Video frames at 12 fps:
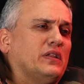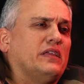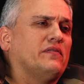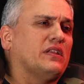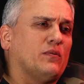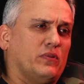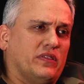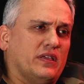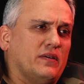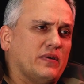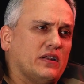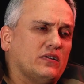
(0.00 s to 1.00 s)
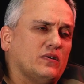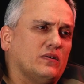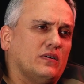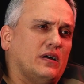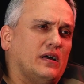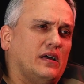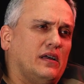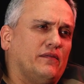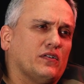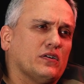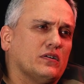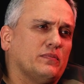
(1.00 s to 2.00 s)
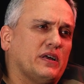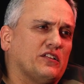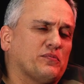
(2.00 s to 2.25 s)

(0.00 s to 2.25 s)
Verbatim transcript: But even with him, I don't know, I've heard about